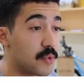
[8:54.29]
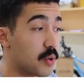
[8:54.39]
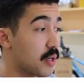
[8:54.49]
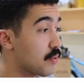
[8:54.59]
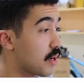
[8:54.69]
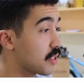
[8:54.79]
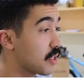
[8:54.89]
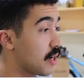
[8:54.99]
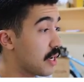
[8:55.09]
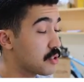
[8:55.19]
Okay, we're
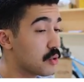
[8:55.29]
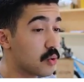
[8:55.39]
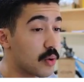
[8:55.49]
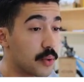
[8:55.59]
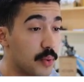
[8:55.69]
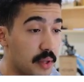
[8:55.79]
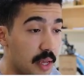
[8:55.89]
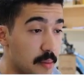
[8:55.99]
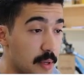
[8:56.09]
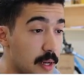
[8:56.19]
reacting our acyl chloride with
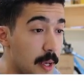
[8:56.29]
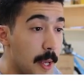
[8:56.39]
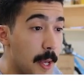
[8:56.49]
an amine.